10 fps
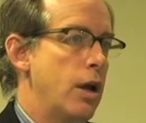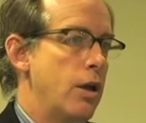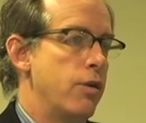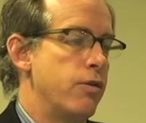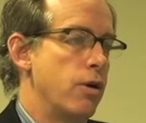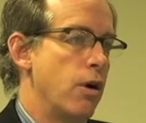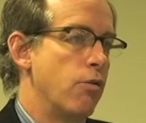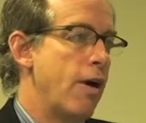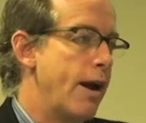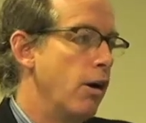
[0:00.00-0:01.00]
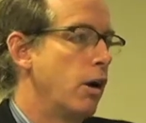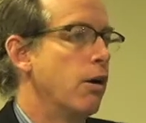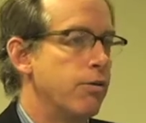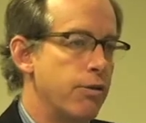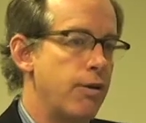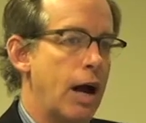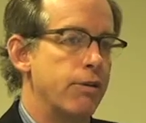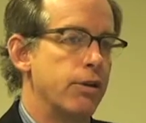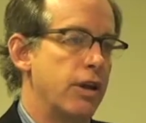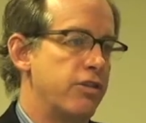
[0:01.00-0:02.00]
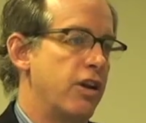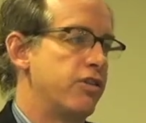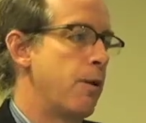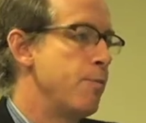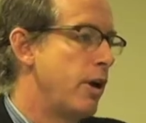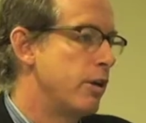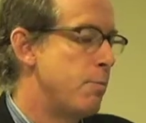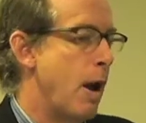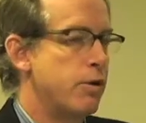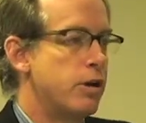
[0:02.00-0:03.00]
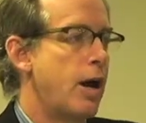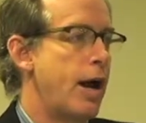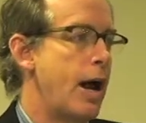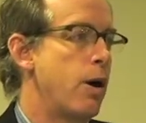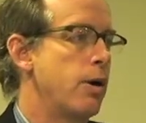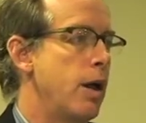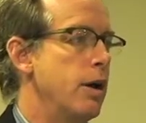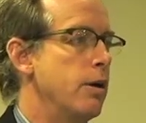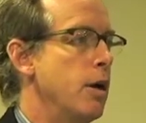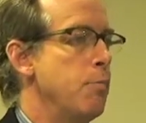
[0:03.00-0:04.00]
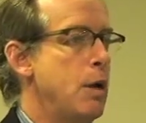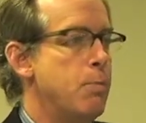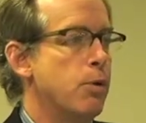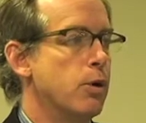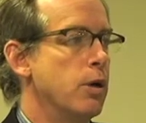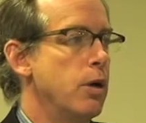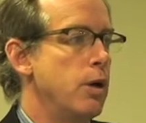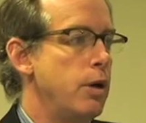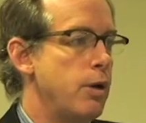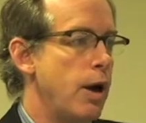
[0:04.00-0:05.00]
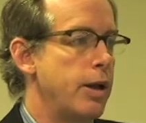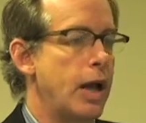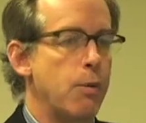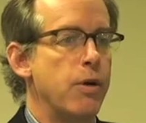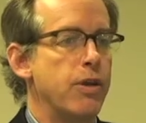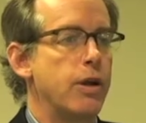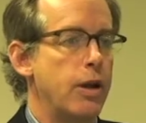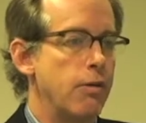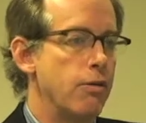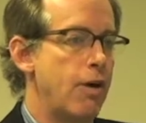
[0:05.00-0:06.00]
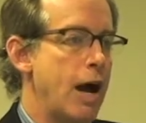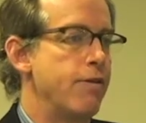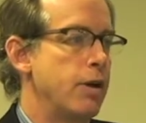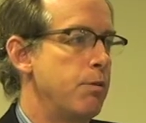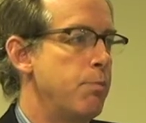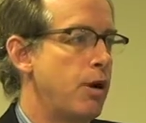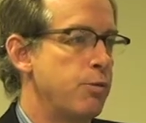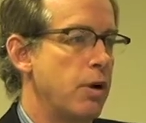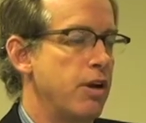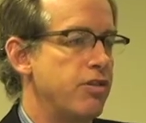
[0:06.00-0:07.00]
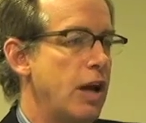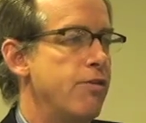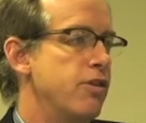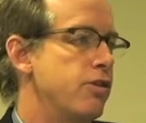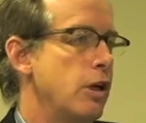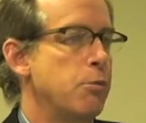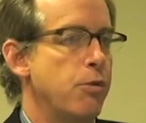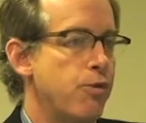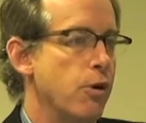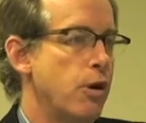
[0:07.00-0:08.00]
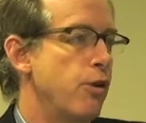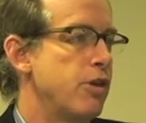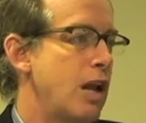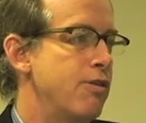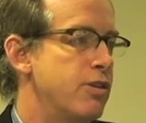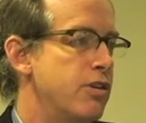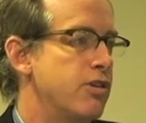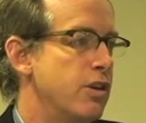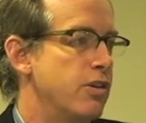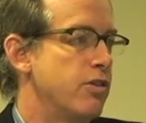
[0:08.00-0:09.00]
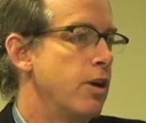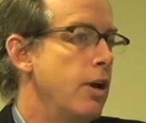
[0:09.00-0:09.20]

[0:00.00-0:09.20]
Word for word: there's a, a, rhetoric of revival that says something is about to die out and people, you got to get with it and revive it because we're going to save this thing before it goes out of existence.